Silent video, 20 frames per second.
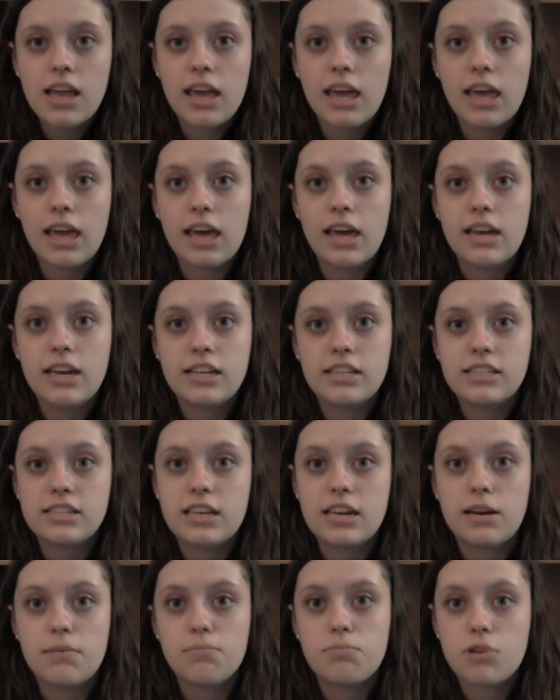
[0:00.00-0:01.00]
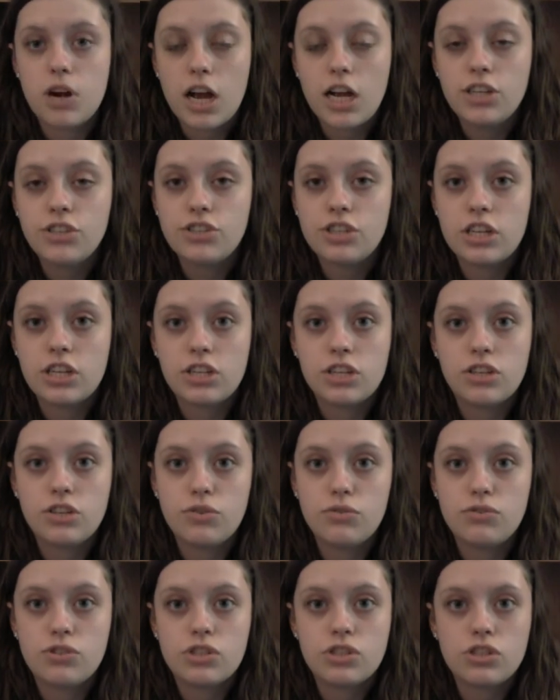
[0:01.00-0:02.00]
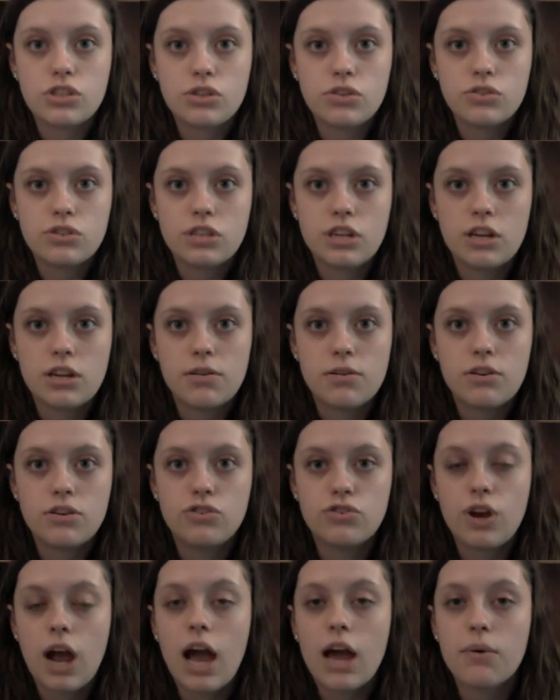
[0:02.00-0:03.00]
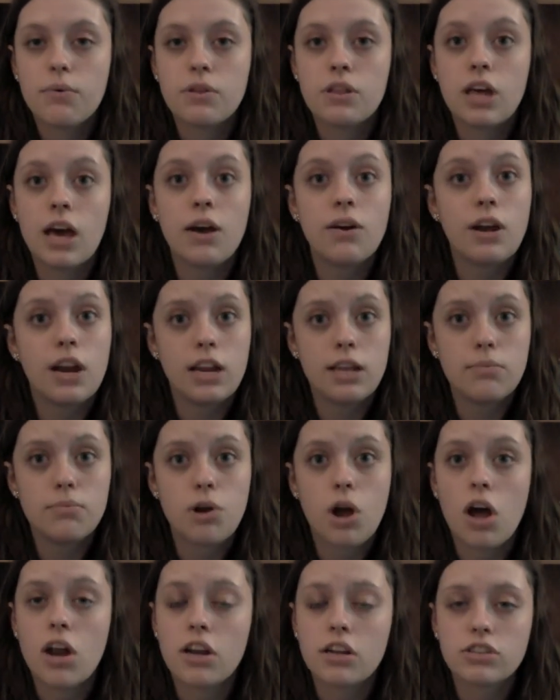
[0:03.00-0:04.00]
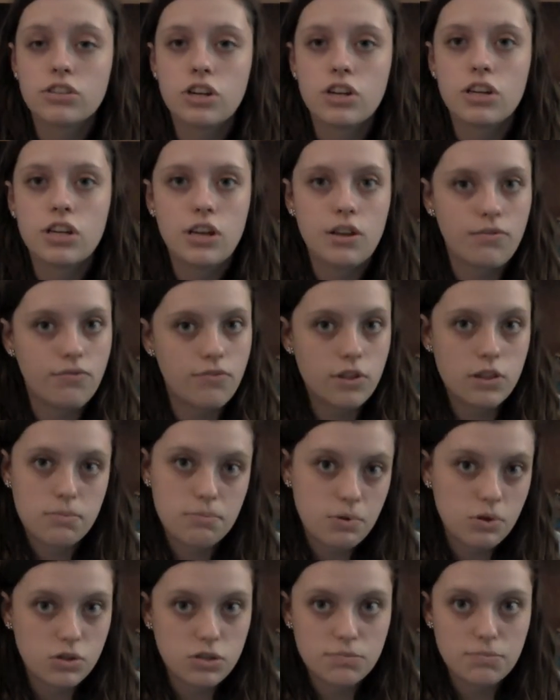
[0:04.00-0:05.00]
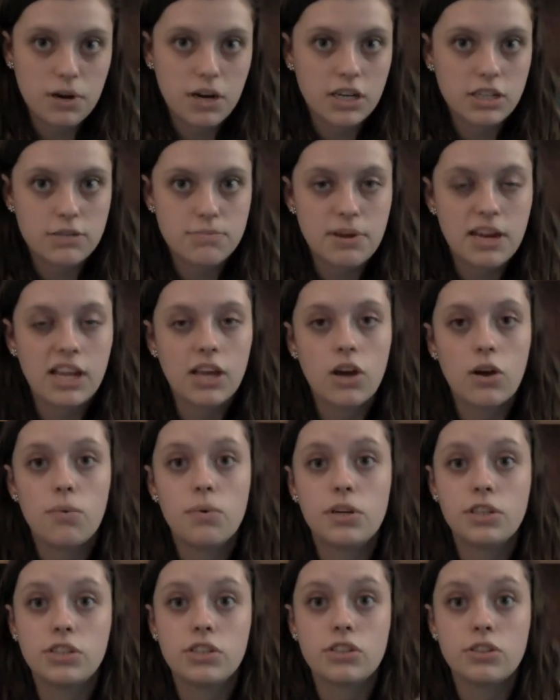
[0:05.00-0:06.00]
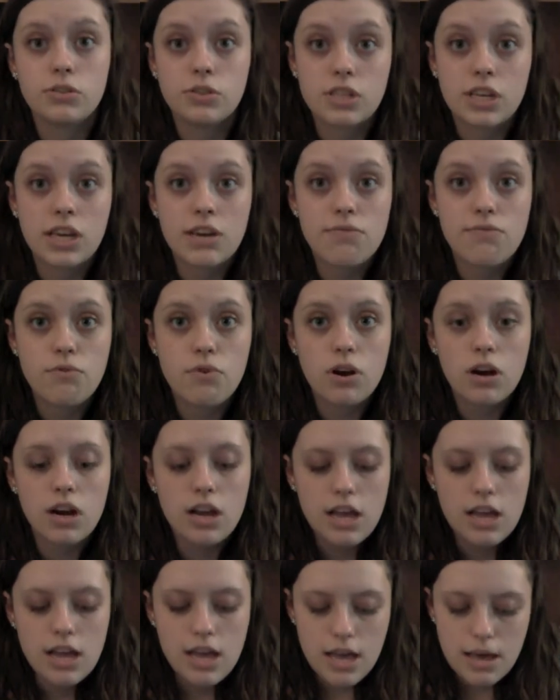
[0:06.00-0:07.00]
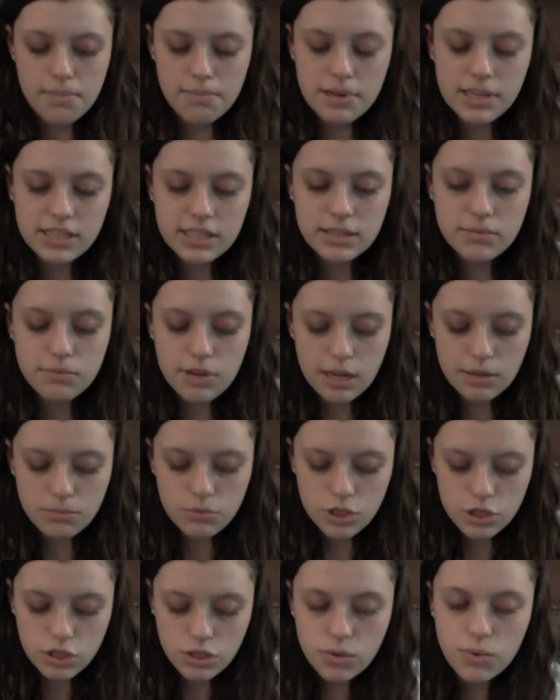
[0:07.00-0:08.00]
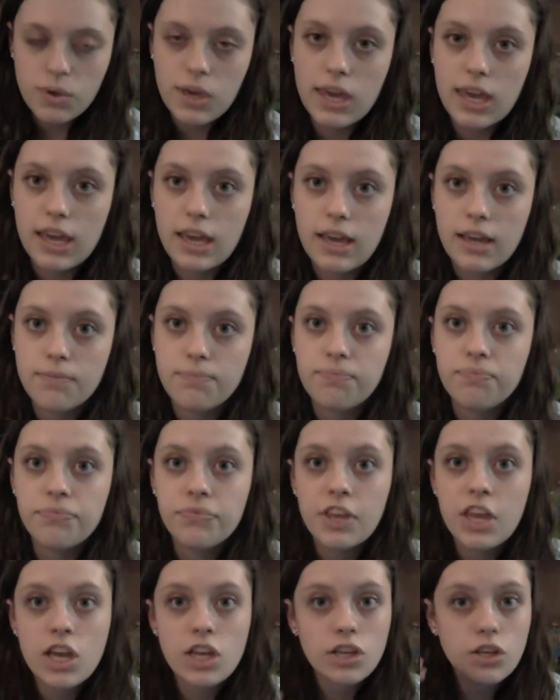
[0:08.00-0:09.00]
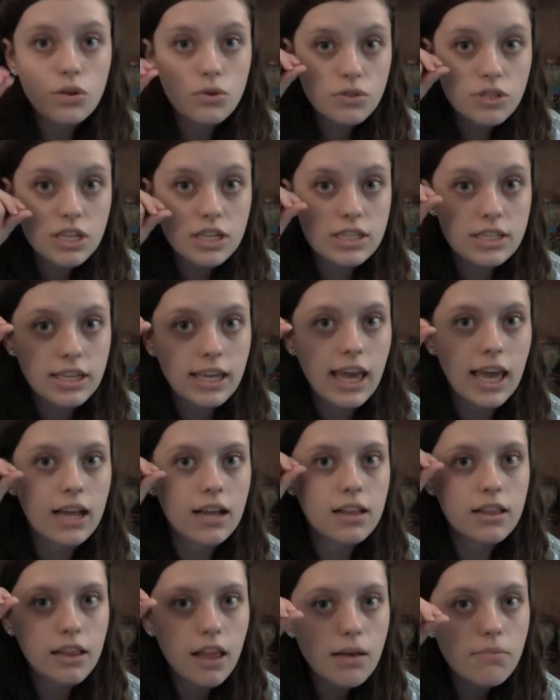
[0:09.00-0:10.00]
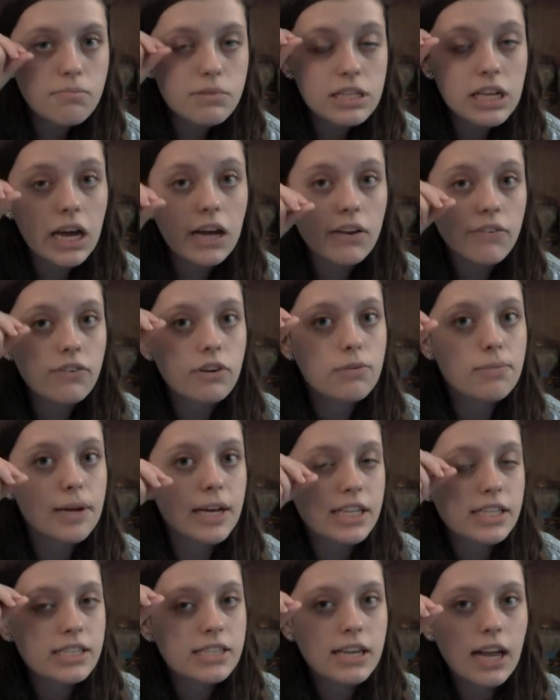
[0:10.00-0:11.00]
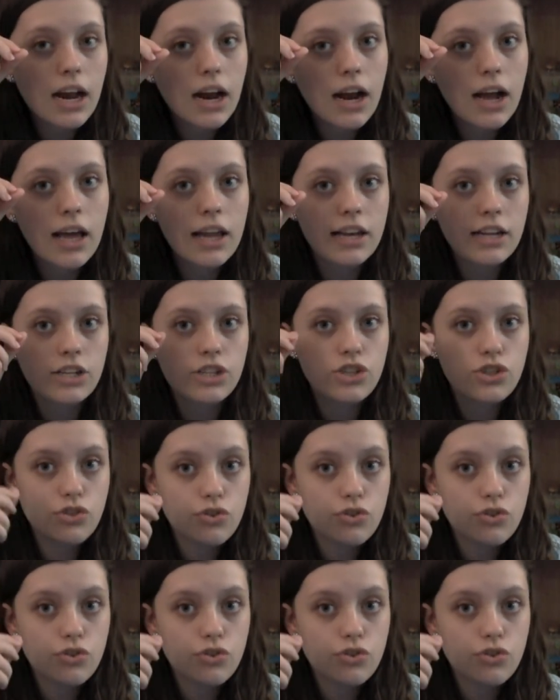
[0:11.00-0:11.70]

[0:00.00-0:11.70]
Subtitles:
and it's in a brush, and you just use it dry without any product on it for the most part, depending on what you're using it for. But sometimes you can use it to get clumps out of your mascara and it's